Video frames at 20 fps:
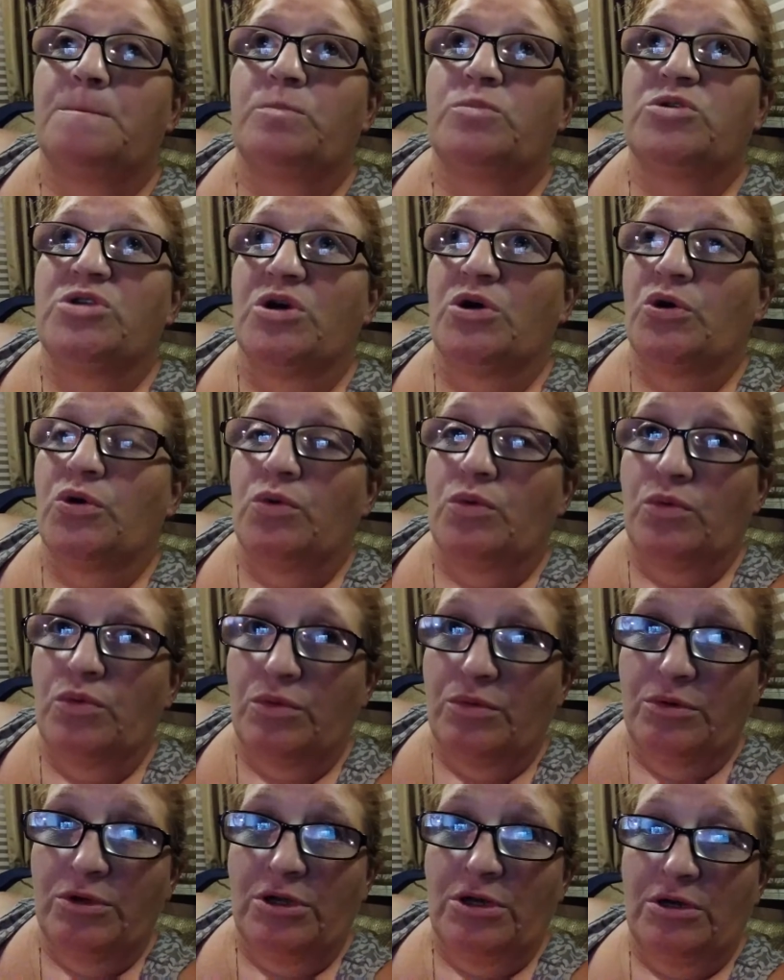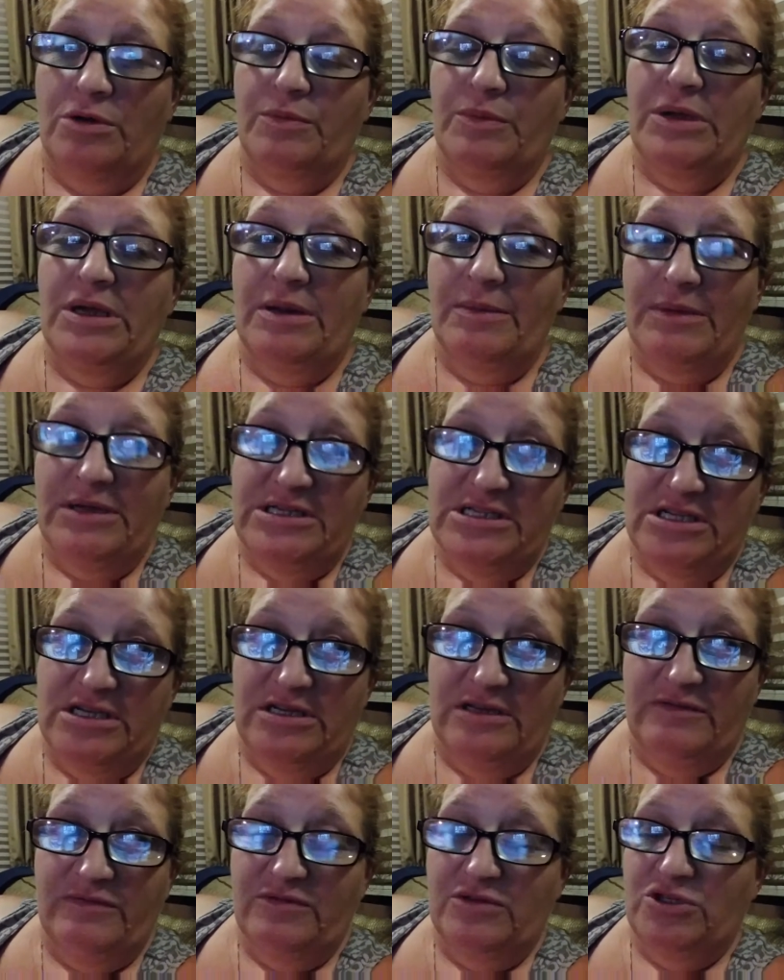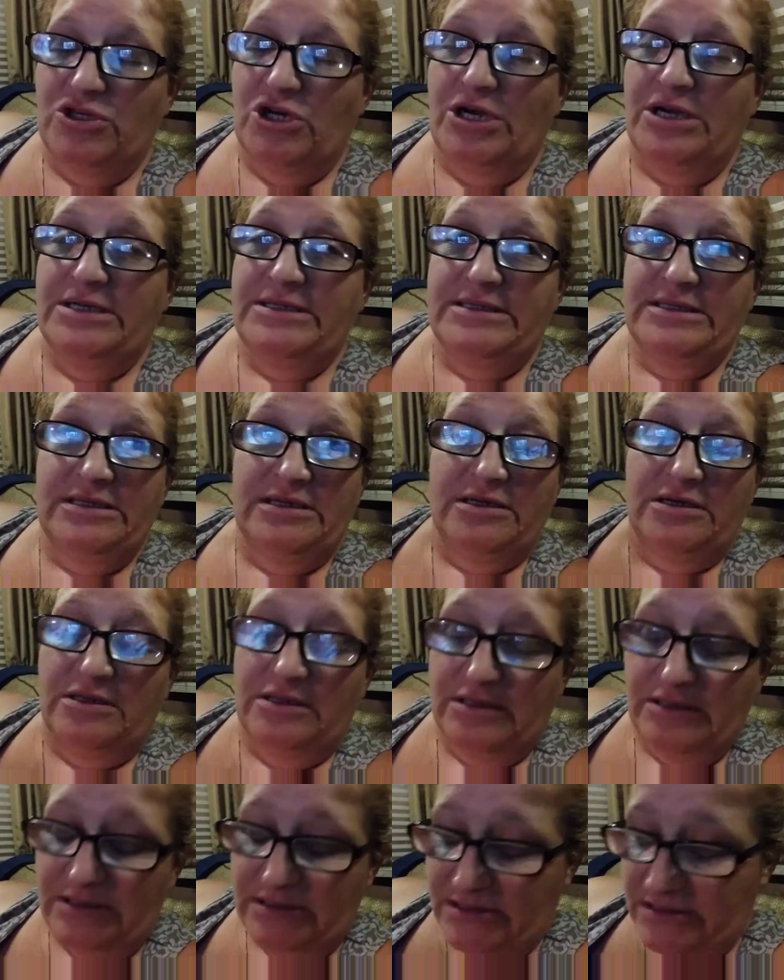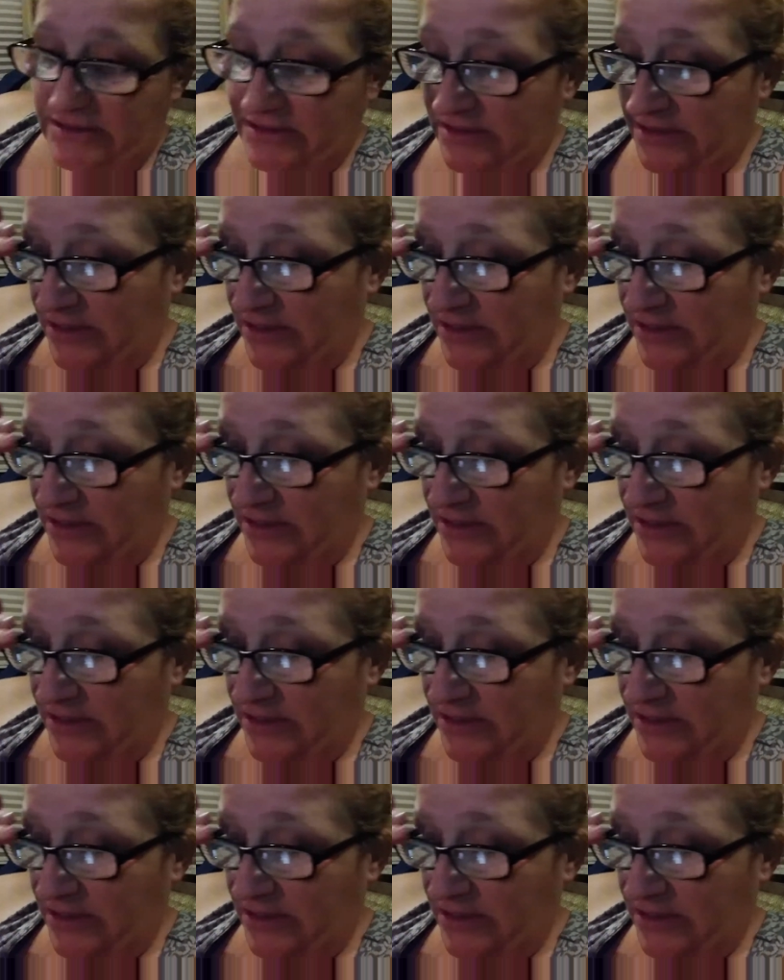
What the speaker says: So, being myself, trying to send all these